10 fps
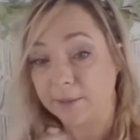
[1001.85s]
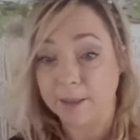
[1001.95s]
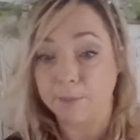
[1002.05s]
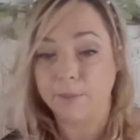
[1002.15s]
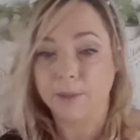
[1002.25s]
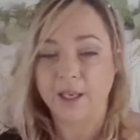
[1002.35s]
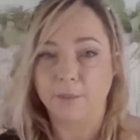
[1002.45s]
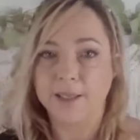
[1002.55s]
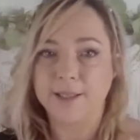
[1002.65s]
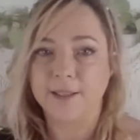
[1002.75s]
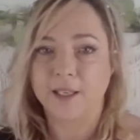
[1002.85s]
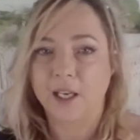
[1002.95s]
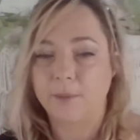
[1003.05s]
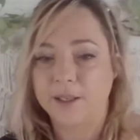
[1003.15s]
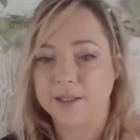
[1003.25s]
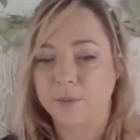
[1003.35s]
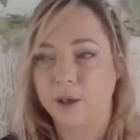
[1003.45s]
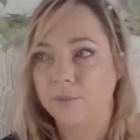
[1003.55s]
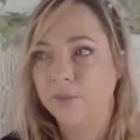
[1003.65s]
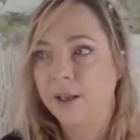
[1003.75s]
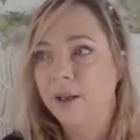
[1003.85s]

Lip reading: and then later my sister came in as well.